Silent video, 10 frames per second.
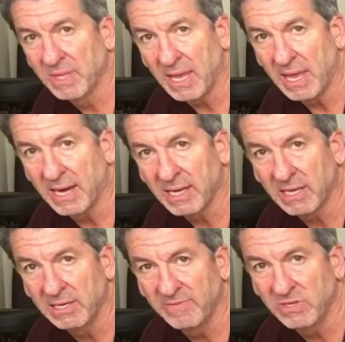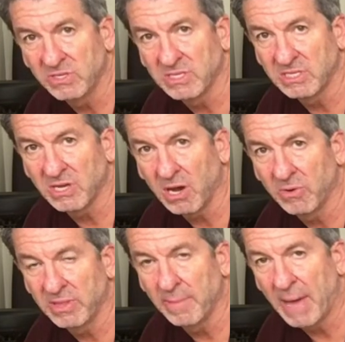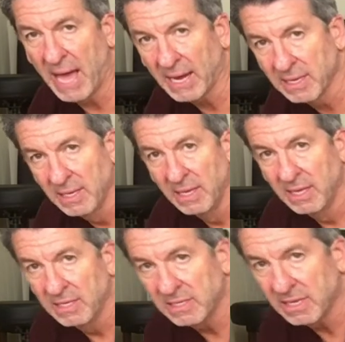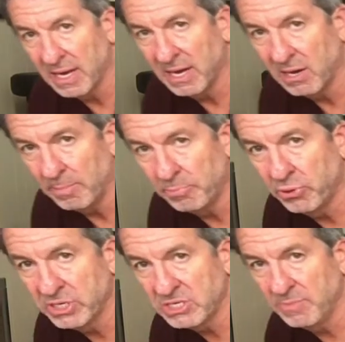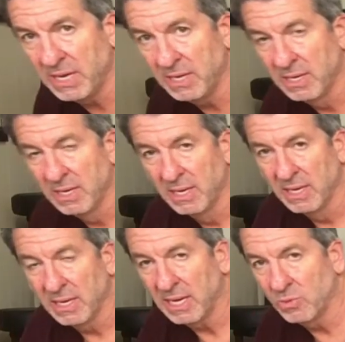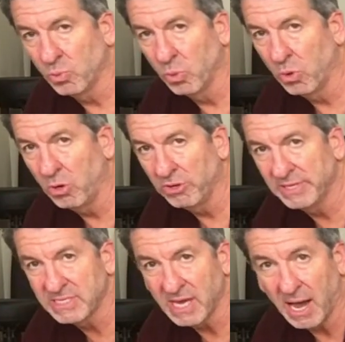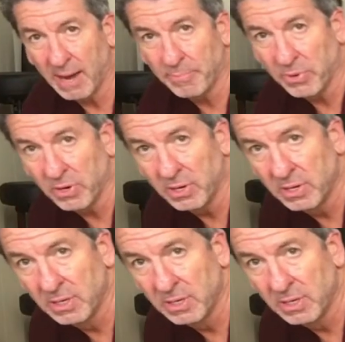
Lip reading: and I can even use the toe in the back to kind of help push me and roll this upper